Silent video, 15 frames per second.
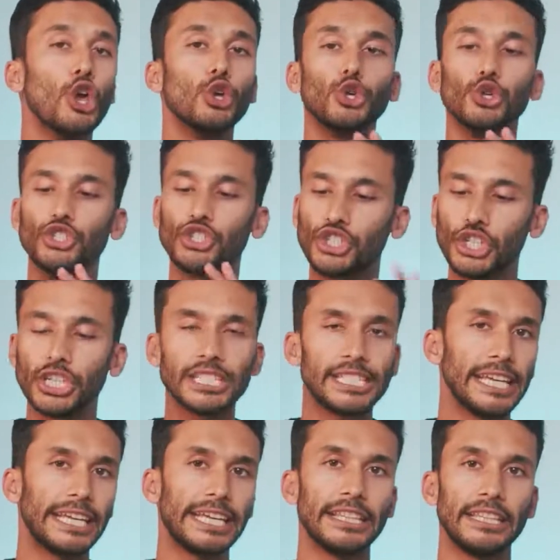you're just
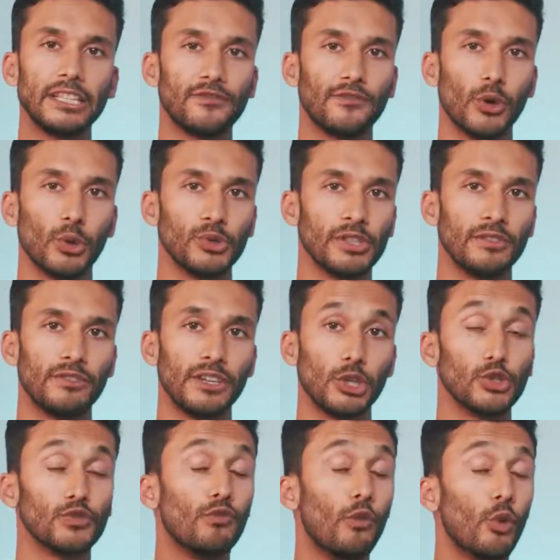taking these photos and
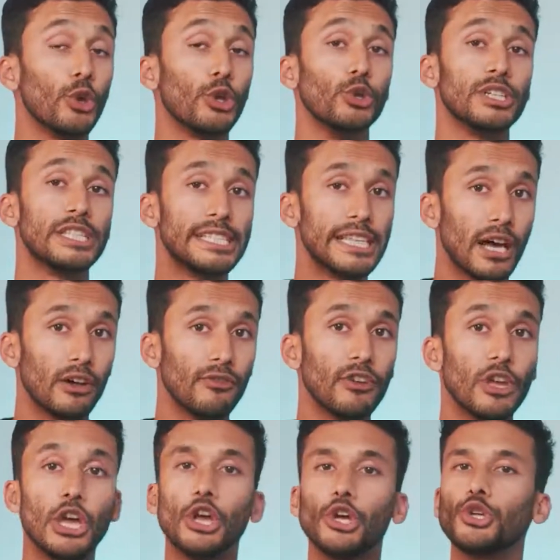videos for yourself,
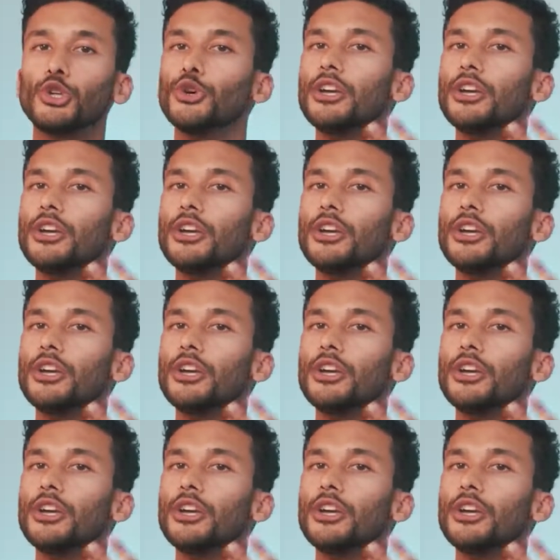you're